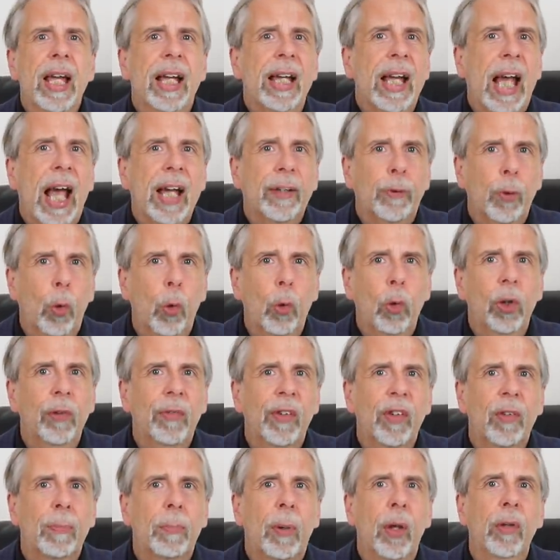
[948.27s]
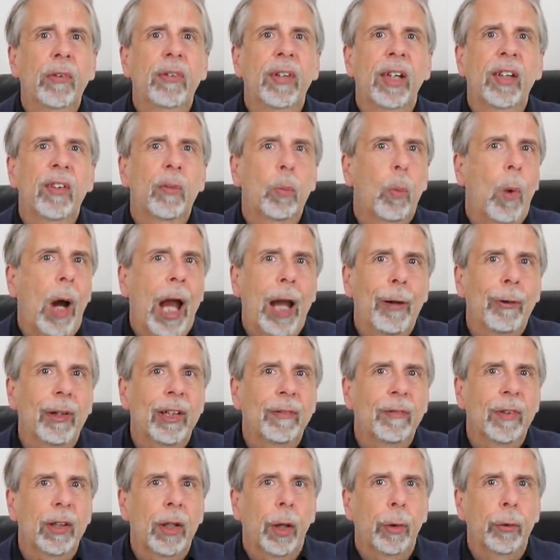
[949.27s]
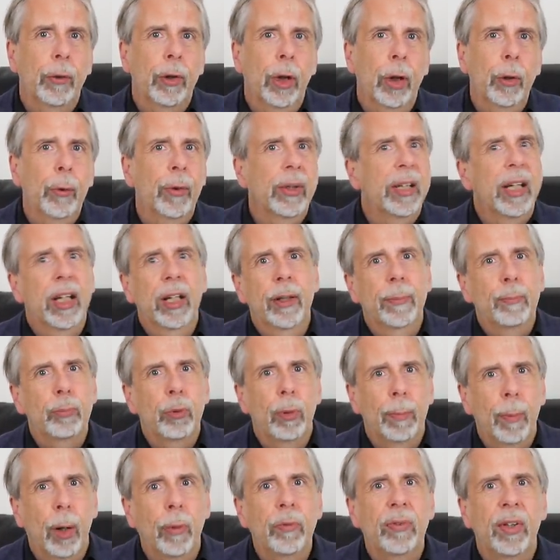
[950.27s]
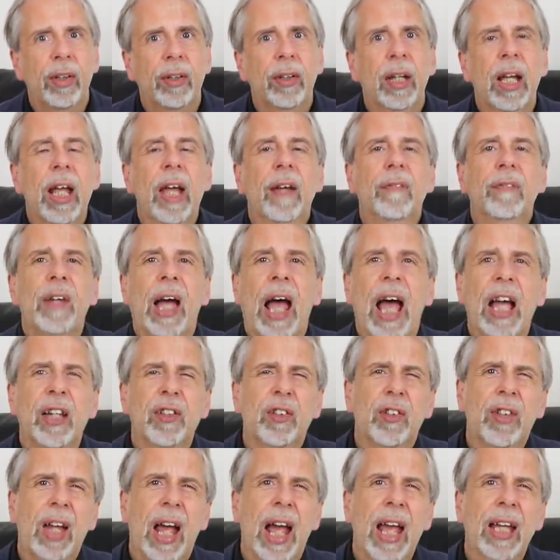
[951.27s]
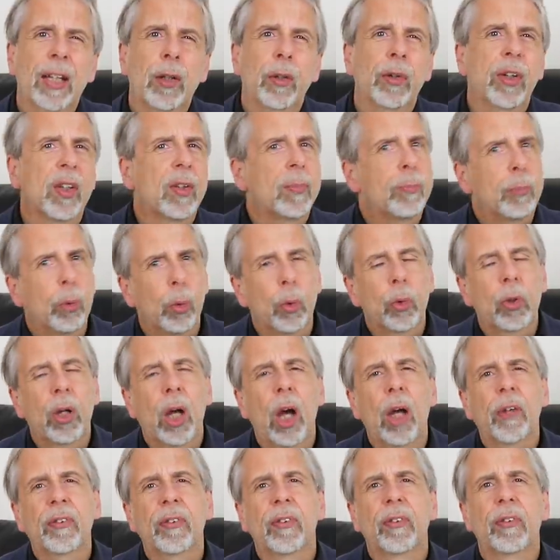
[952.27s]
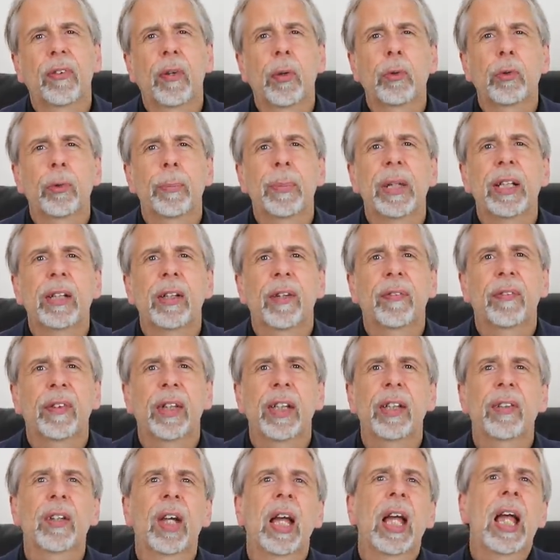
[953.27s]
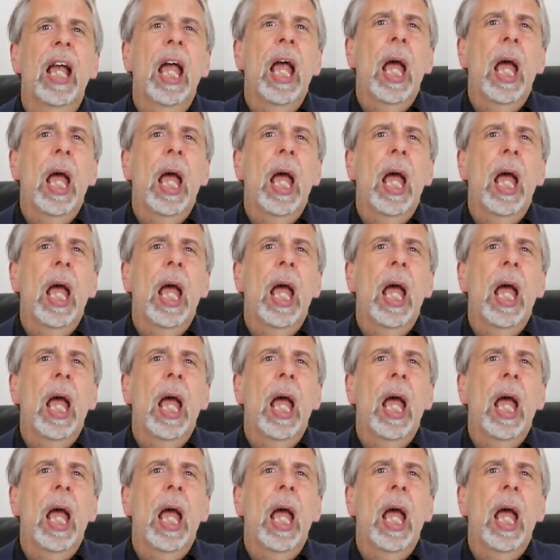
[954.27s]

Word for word: It had all of its pundits wearing the logo and it had promoted the hashtag on its broadcast and social media feed.